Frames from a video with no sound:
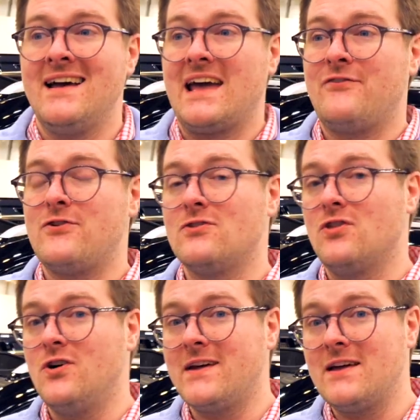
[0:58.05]
If you're
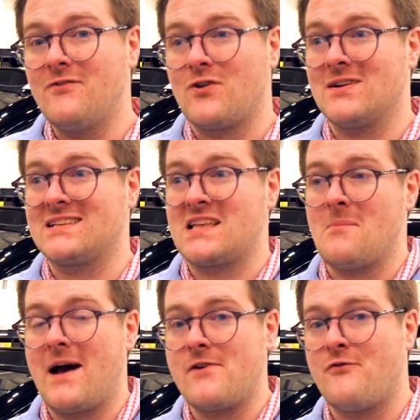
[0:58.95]
looking for a
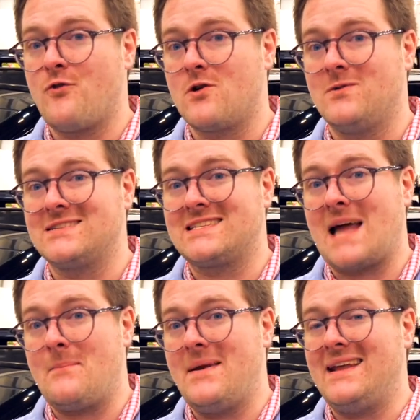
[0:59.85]
semi-affordable
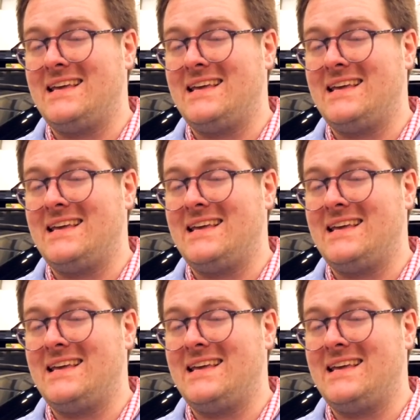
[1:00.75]
step into